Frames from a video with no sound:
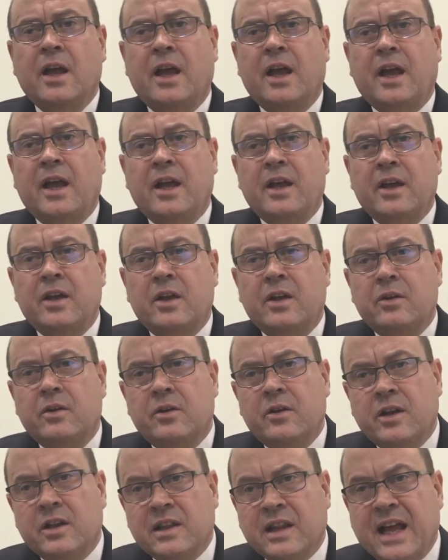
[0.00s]

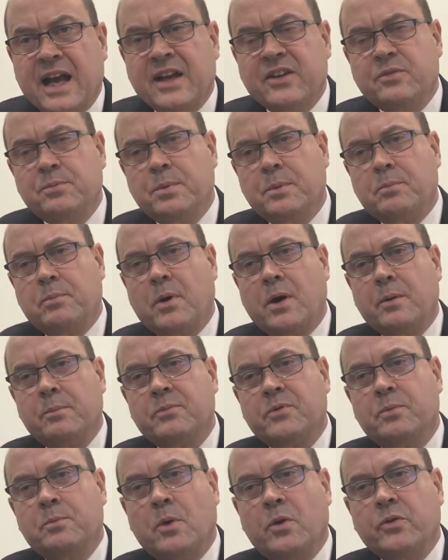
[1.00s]
And last but
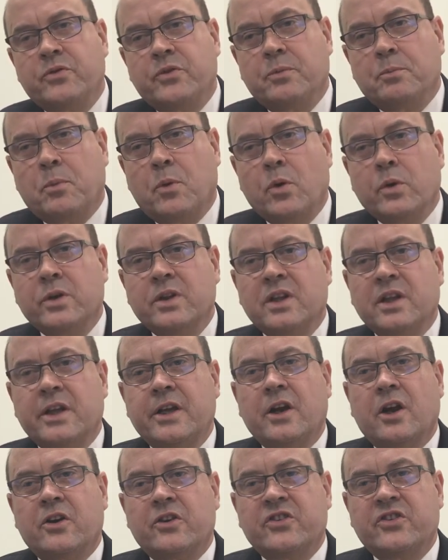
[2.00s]
perhaps most
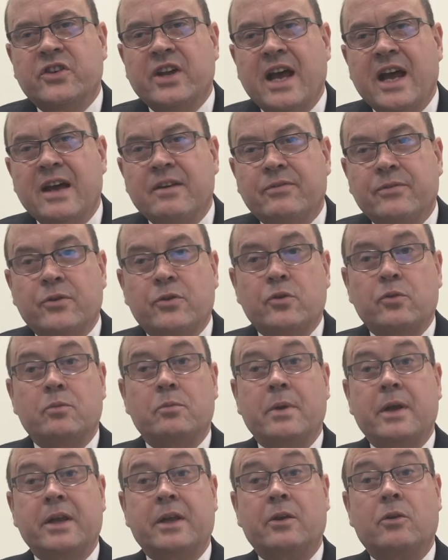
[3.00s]
importantly, our staff who
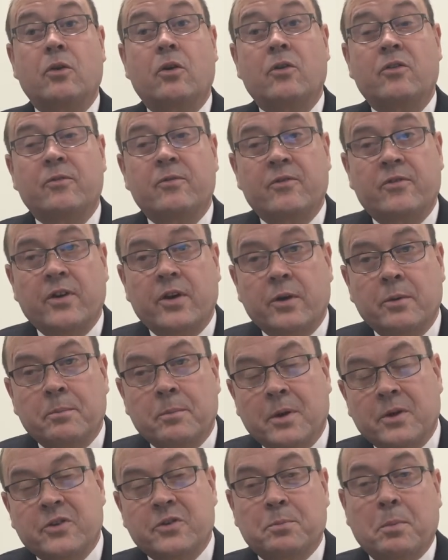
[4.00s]
make it all very
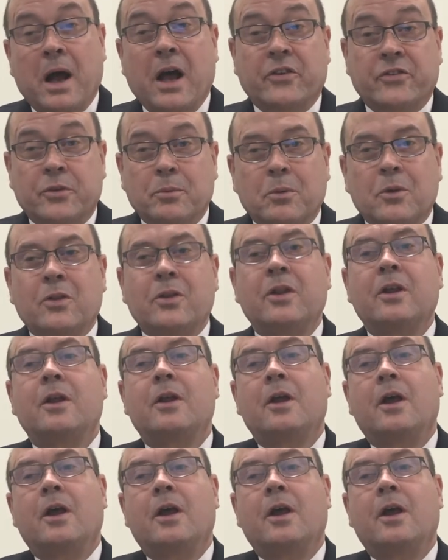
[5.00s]
much possible.